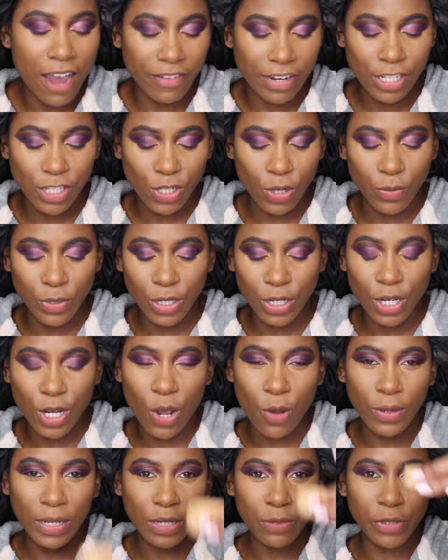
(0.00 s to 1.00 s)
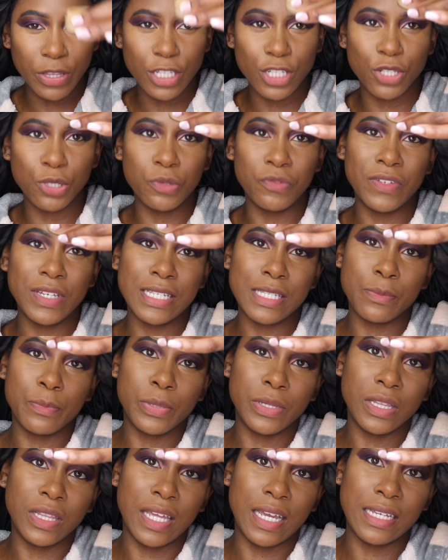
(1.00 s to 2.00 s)
All right, so we're gonna go in with the Juvia's
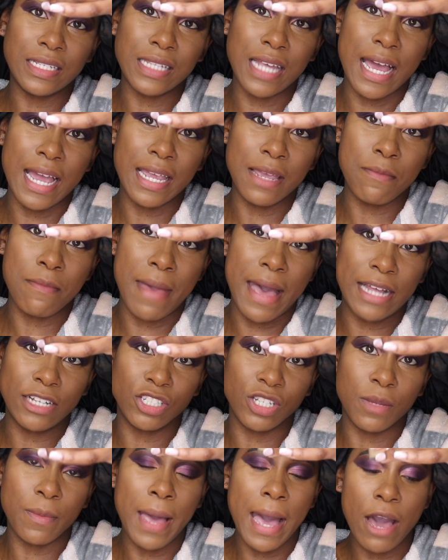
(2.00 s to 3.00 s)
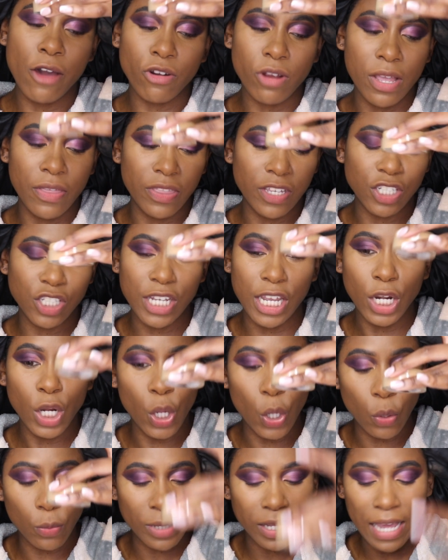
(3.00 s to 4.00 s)
Place I Am Magic powder in the shade
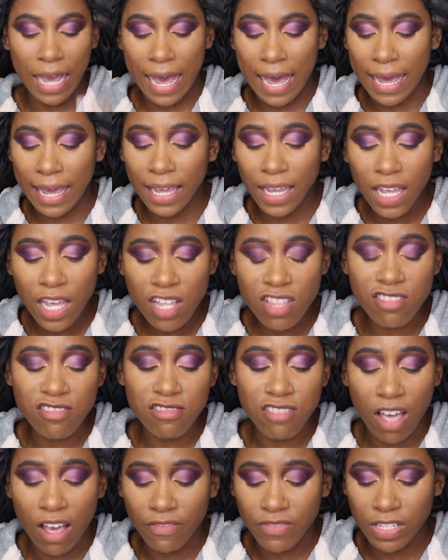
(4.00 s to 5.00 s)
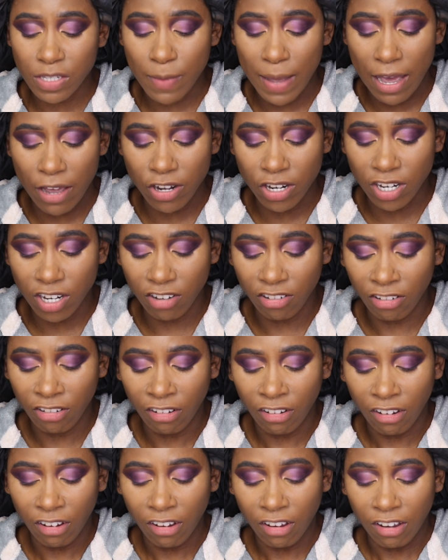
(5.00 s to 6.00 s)
Gobi. I love this powder.
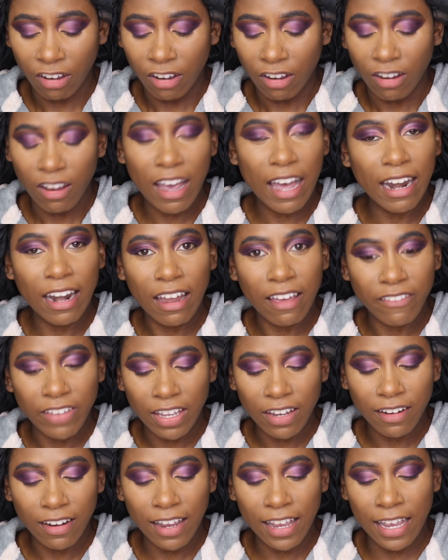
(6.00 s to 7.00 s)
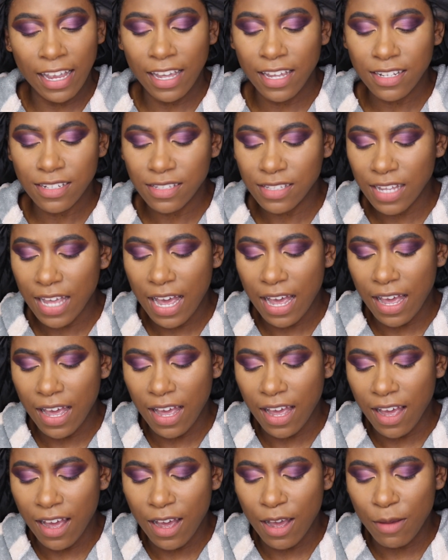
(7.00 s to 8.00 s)
I love it. And
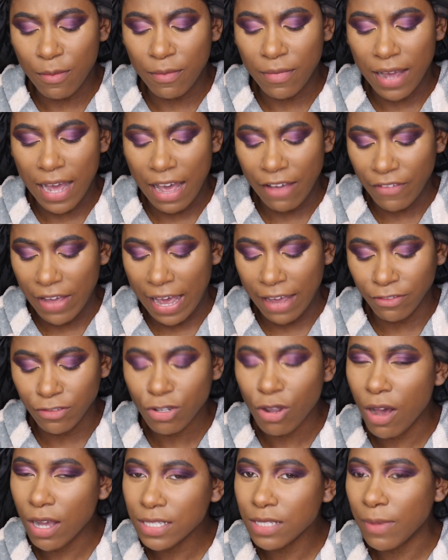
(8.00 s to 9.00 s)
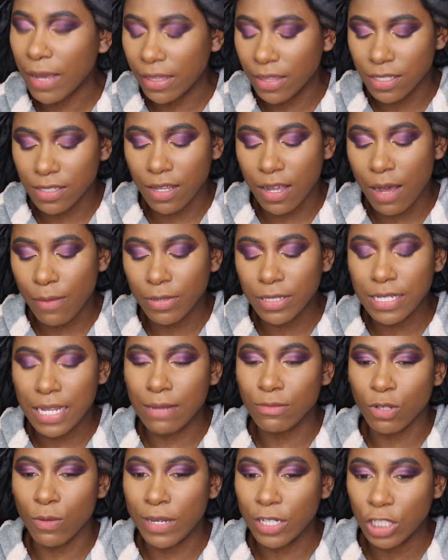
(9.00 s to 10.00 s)
I've talked about this a couple of
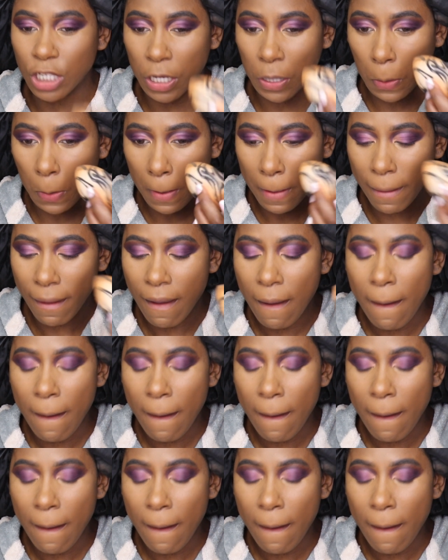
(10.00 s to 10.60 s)
times on my channel,